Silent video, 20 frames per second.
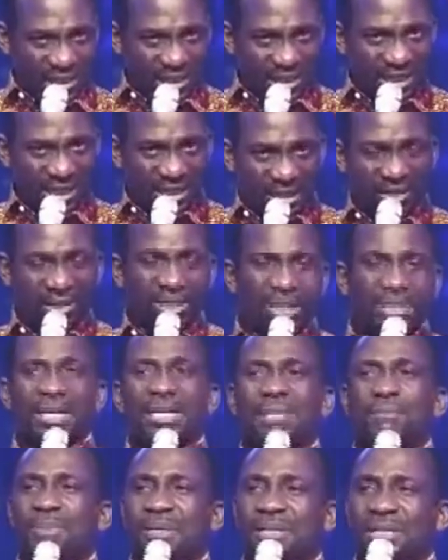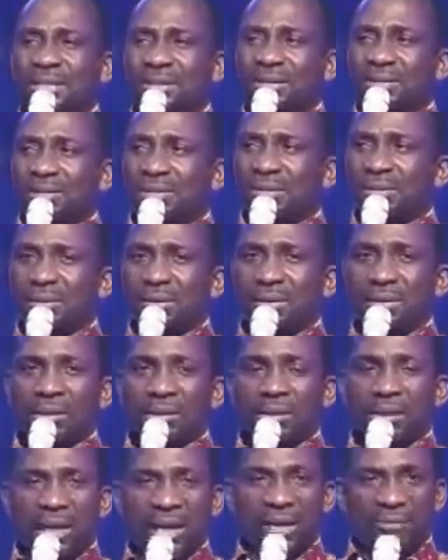A Christian person.
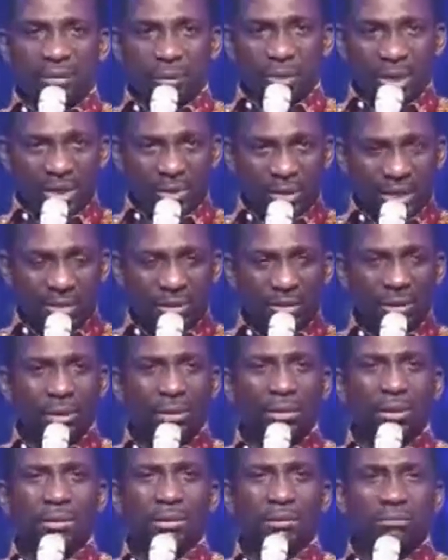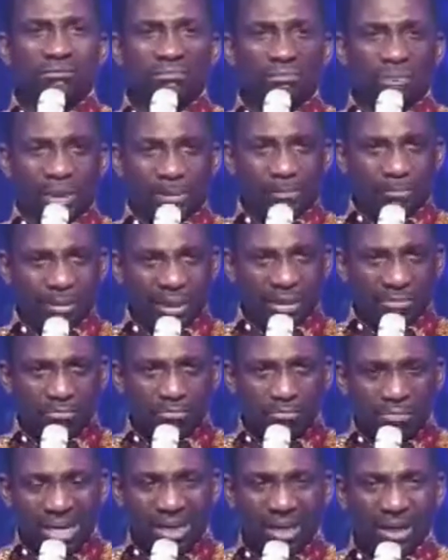Everywhere you want to go, one
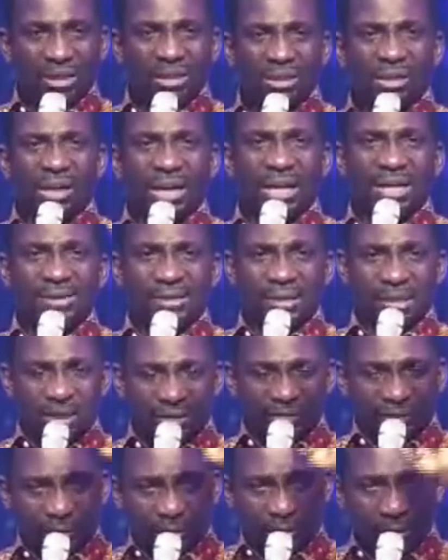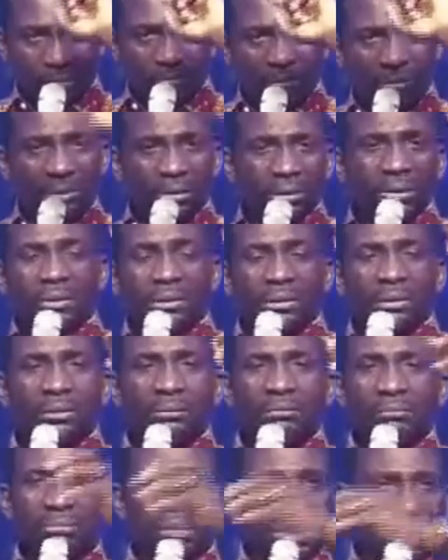million dollars is for.
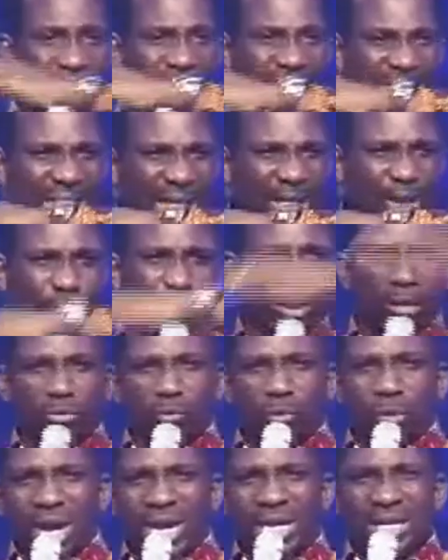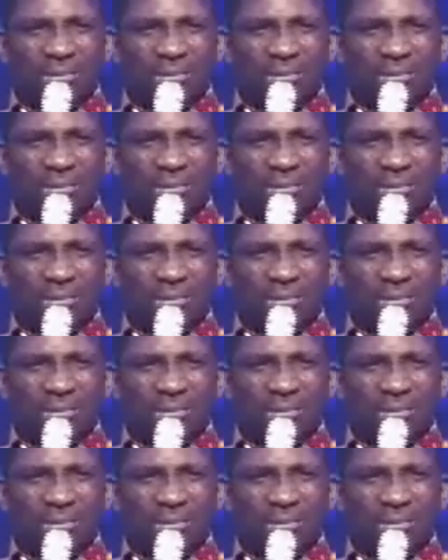That's nationwide